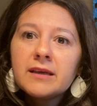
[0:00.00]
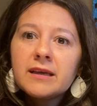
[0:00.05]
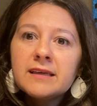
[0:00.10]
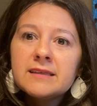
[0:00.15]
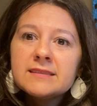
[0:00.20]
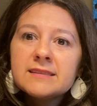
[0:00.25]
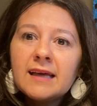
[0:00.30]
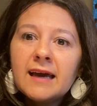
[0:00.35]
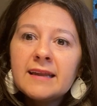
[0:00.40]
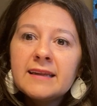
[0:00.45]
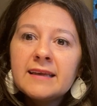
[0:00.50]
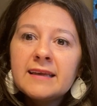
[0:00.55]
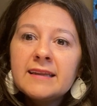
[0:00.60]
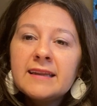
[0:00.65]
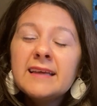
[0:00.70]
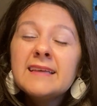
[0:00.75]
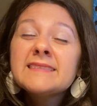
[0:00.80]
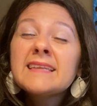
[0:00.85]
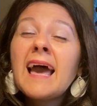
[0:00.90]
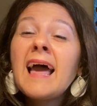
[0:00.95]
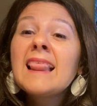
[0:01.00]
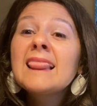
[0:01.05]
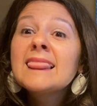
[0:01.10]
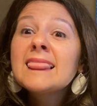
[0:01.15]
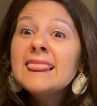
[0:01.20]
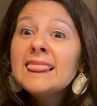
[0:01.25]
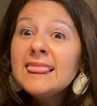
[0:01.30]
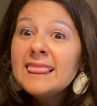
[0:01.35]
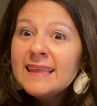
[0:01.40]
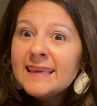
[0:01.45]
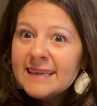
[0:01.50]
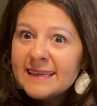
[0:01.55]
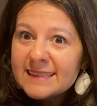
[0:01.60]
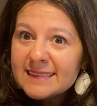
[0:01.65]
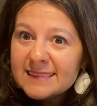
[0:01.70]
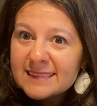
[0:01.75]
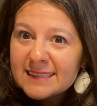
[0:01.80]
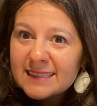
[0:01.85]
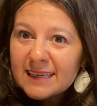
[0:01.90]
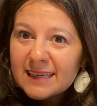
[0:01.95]
is that it is at
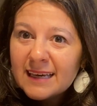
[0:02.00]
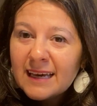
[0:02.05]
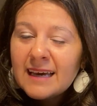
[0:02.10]
least